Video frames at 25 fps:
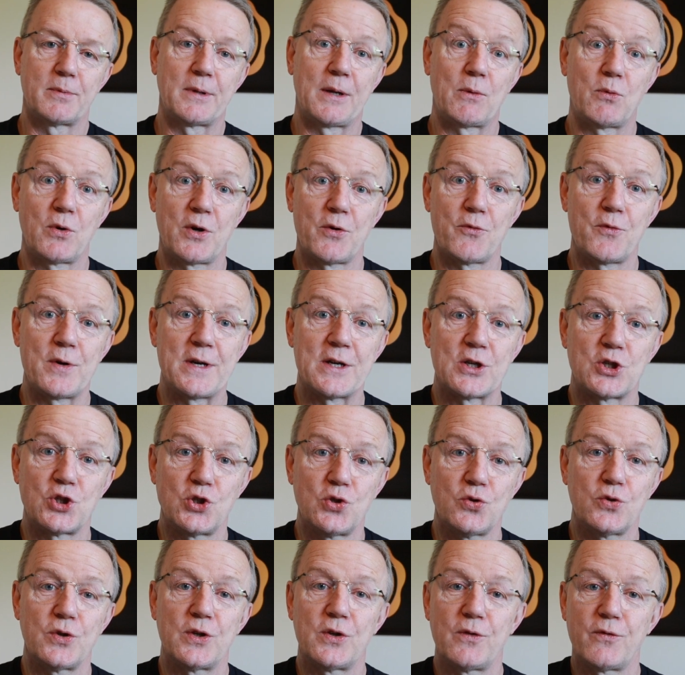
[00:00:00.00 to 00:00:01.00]
But I want to
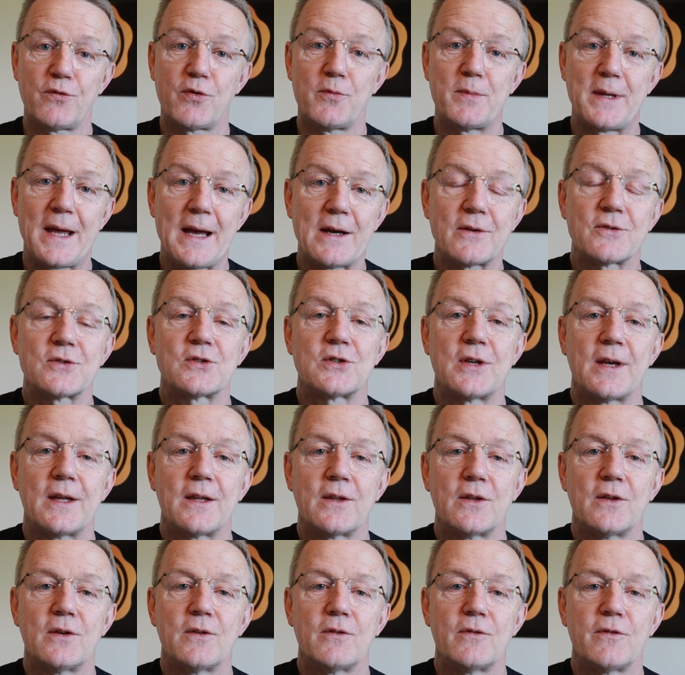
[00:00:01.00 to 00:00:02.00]
reassure you from the
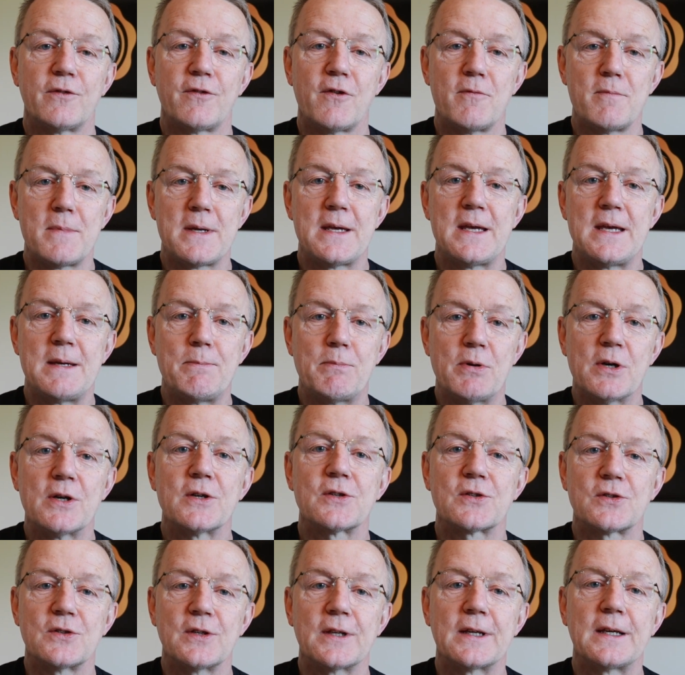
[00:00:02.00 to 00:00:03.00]
outset that for me
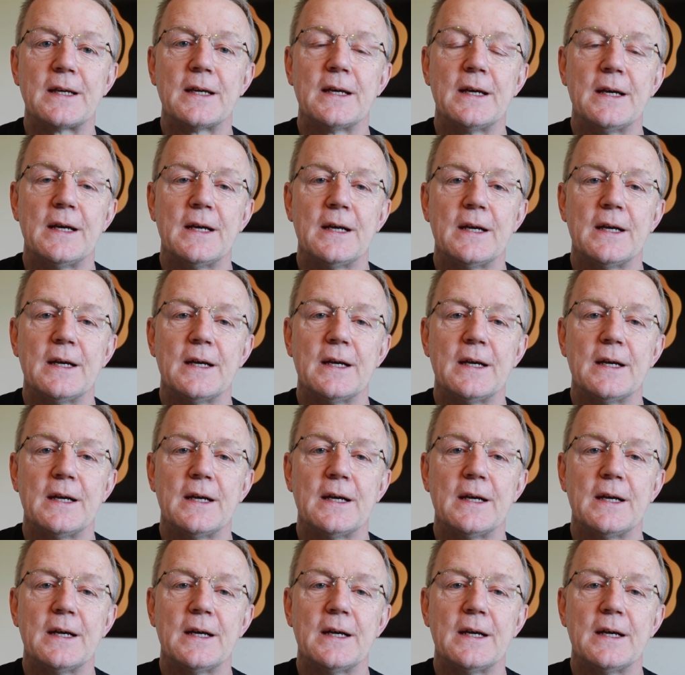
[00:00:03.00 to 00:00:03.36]
personally,